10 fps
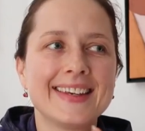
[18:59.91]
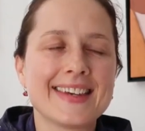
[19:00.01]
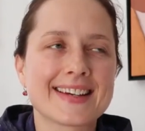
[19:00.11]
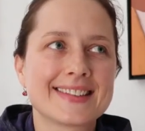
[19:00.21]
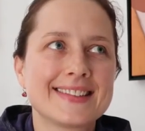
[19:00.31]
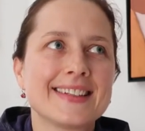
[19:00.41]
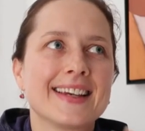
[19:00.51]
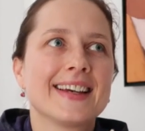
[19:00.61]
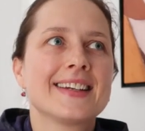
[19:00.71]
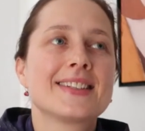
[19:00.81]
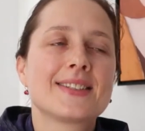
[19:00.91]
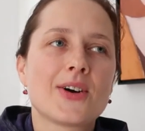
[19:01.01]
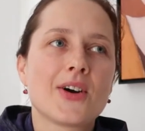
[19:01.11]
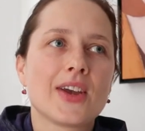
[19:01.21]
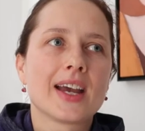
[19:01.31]
Yes. So
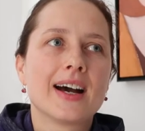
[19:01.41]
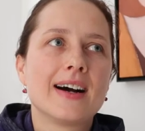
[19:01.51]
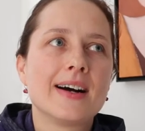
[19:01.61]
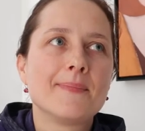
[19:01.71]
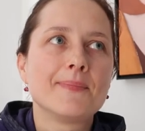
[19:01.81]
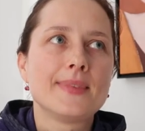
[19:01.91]
um,